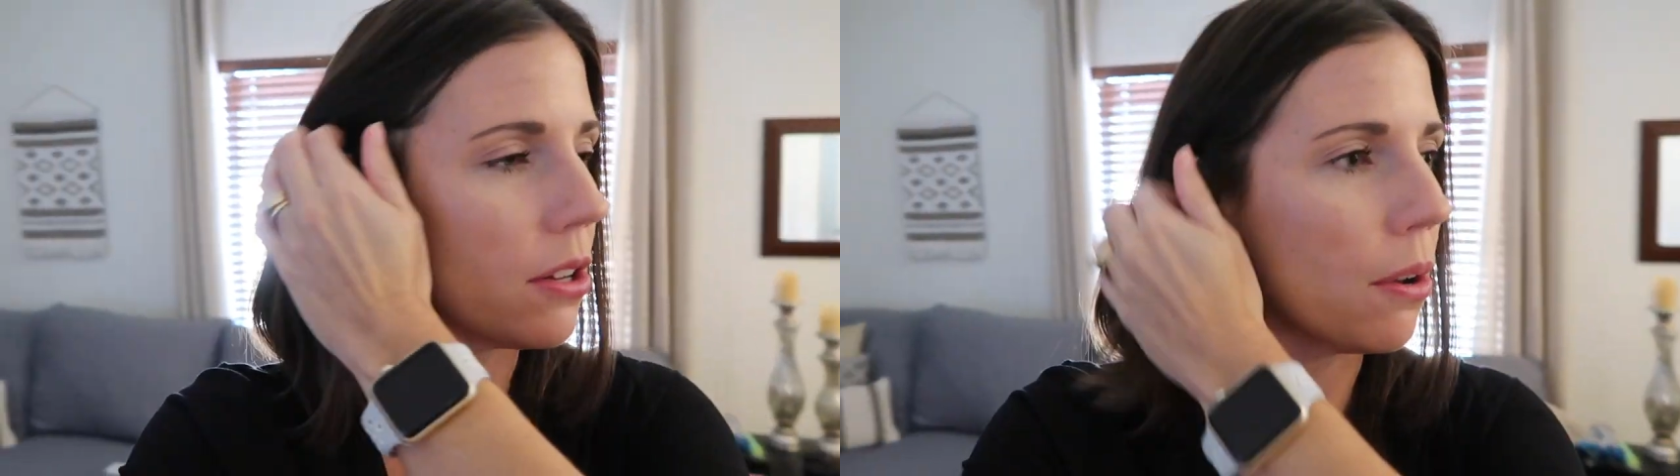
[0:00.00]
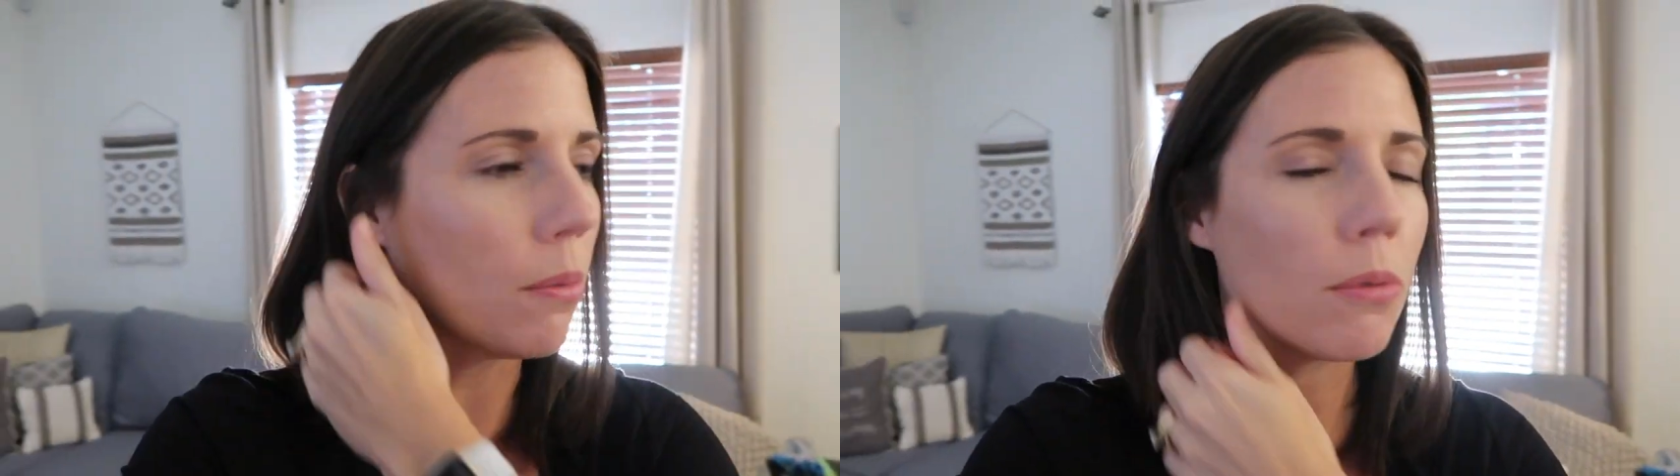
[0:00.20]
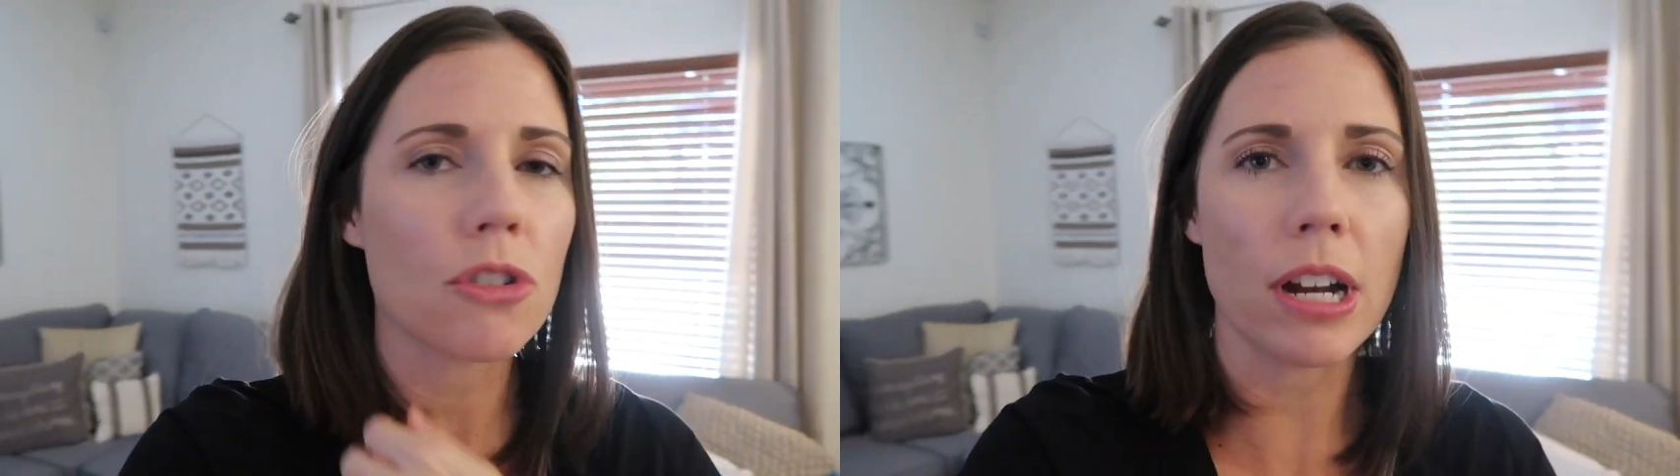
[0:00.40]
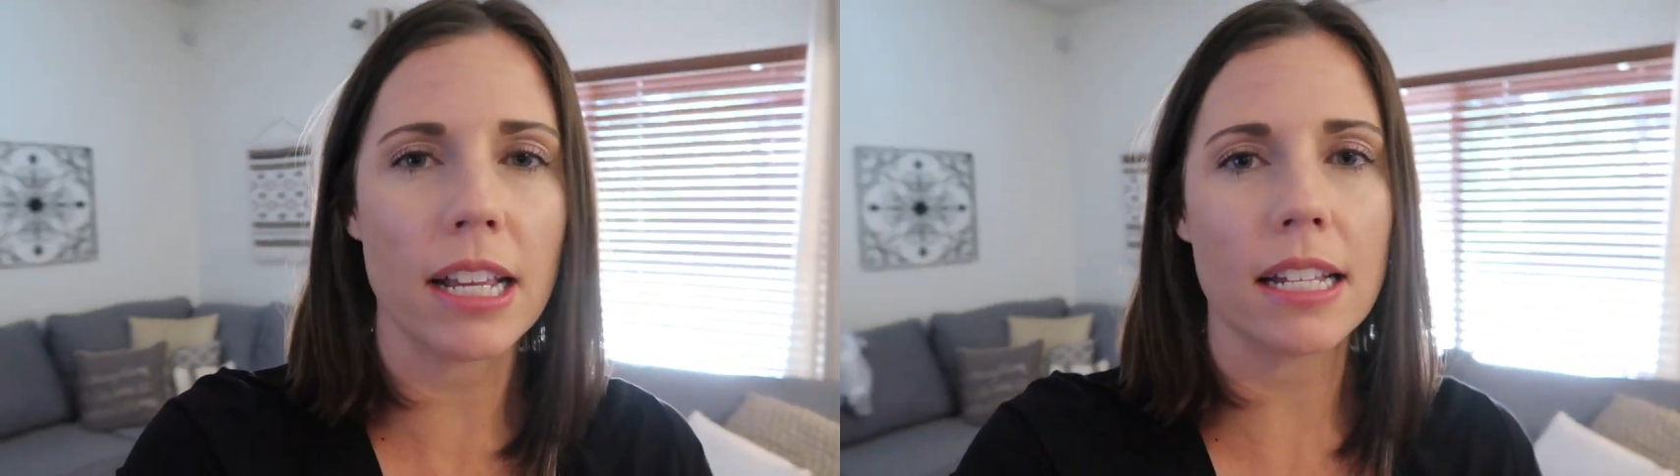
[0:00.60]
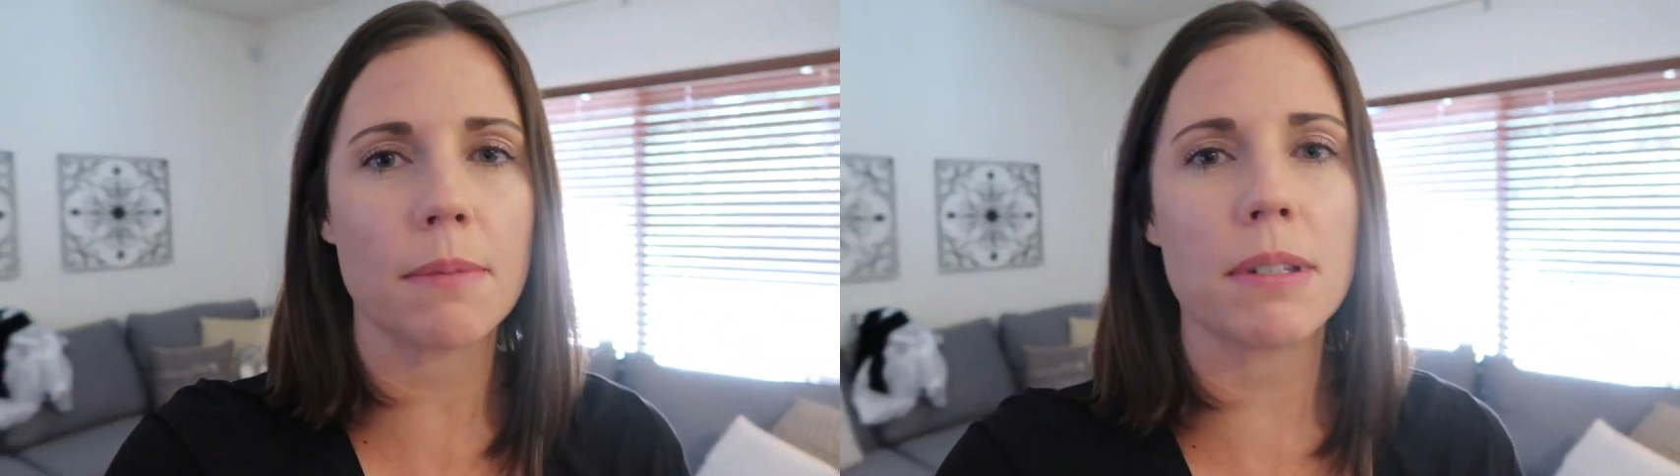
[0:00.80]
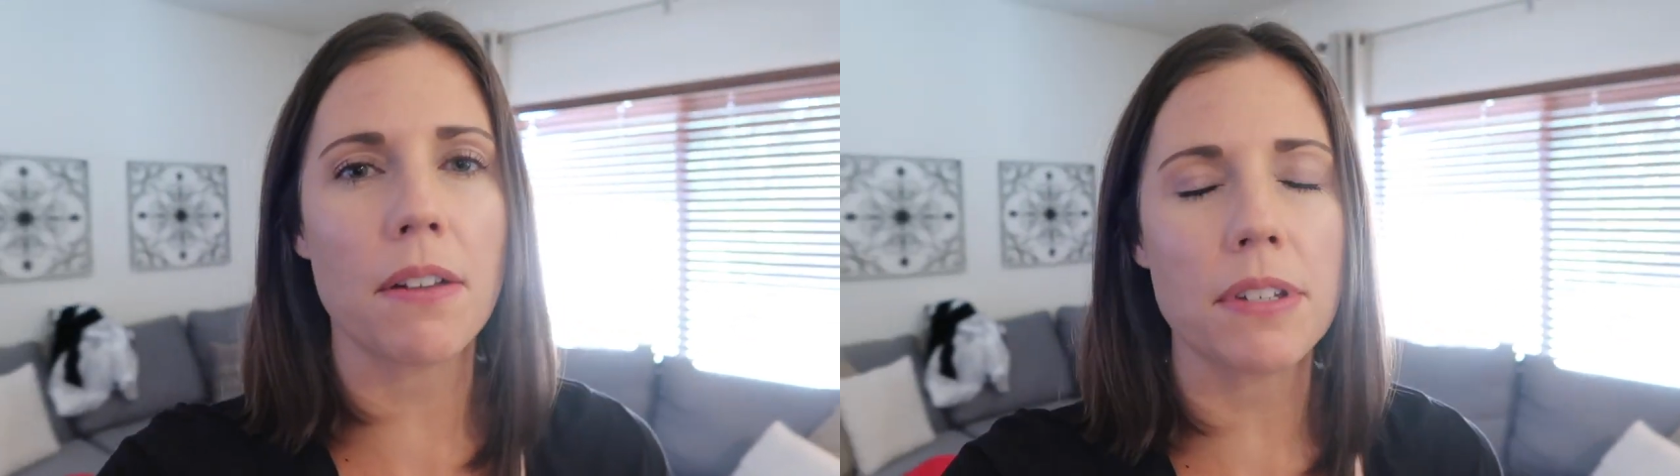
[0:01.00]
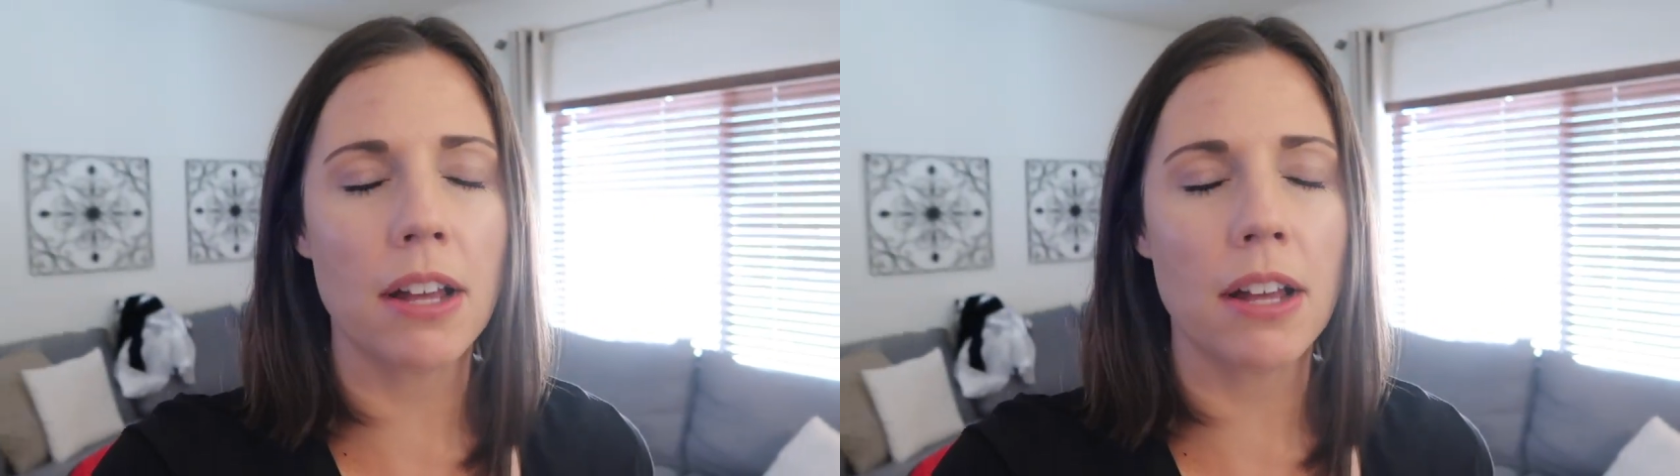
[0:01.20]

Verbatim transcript: So try to get some stuff